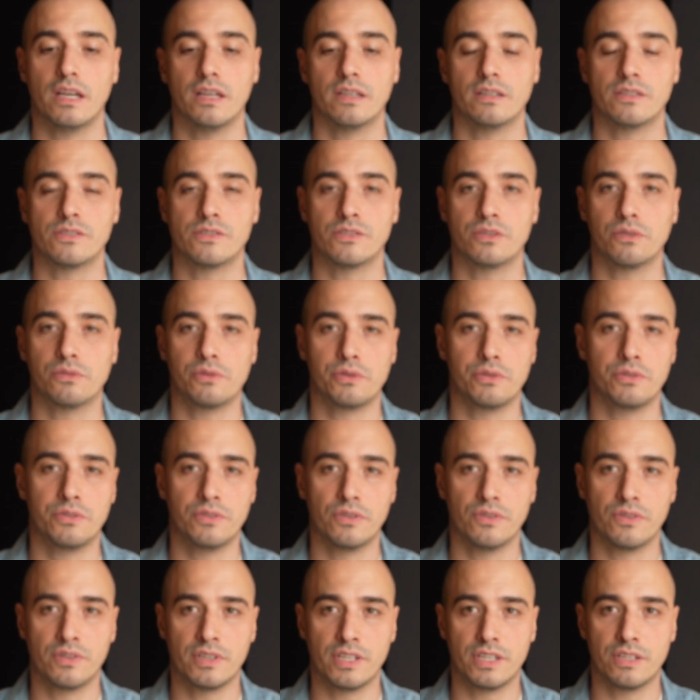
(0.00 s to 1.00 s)
so you
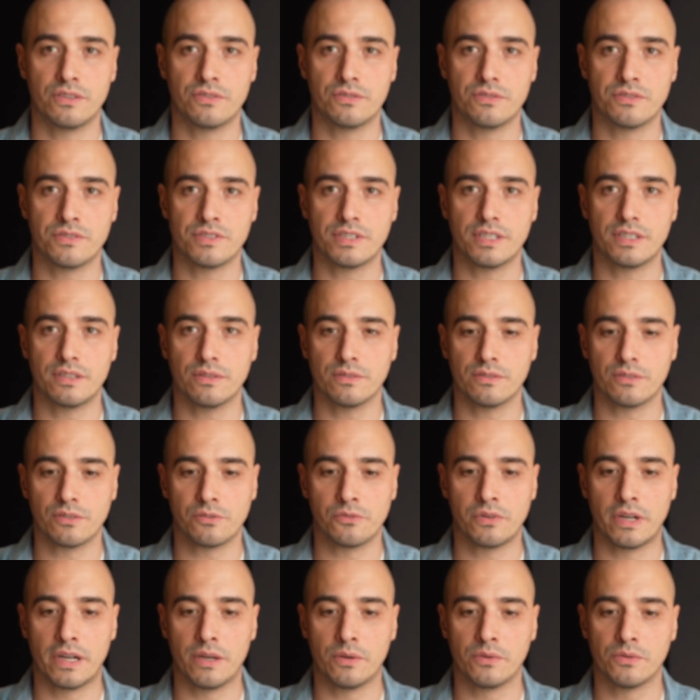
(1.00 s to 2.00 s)
don't need to sit on the
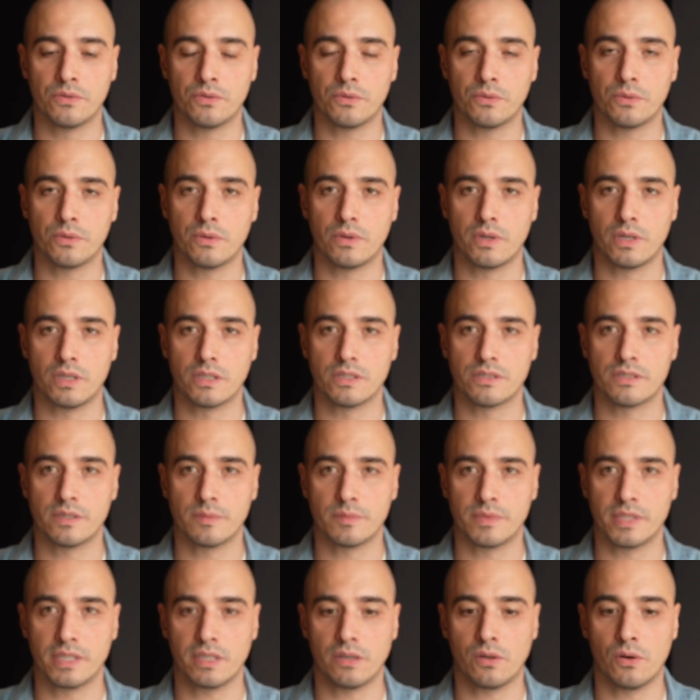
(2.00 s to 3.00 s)
ground or
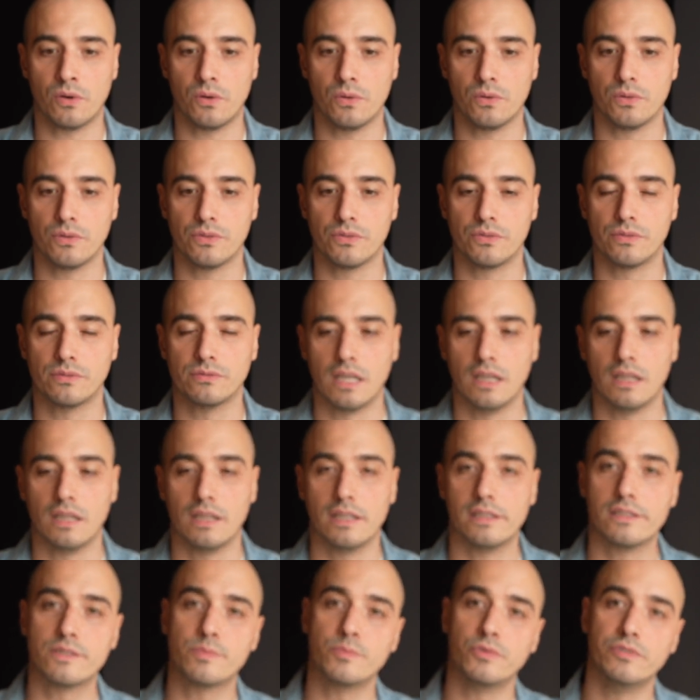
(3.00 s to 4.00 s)
something cold.
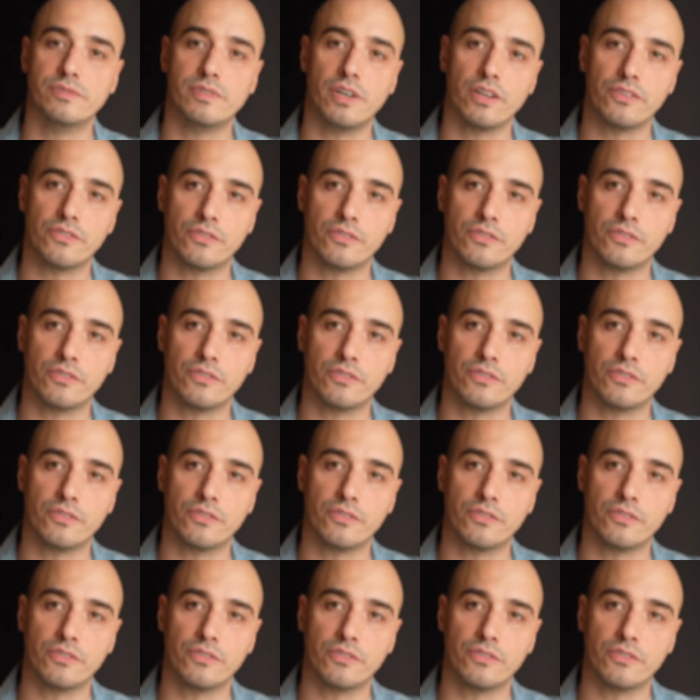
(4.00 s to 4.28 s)
Let's move on